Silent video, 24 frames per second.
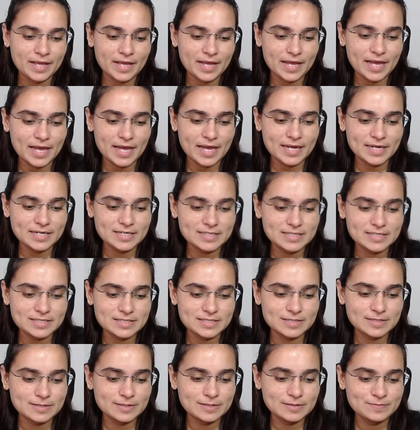and
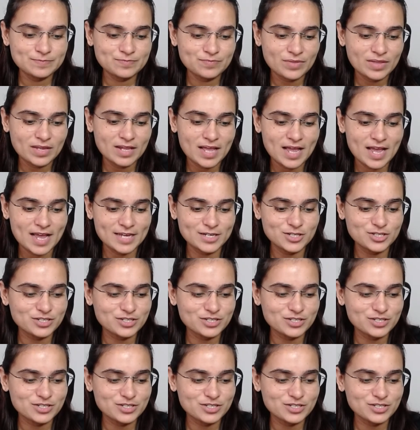hi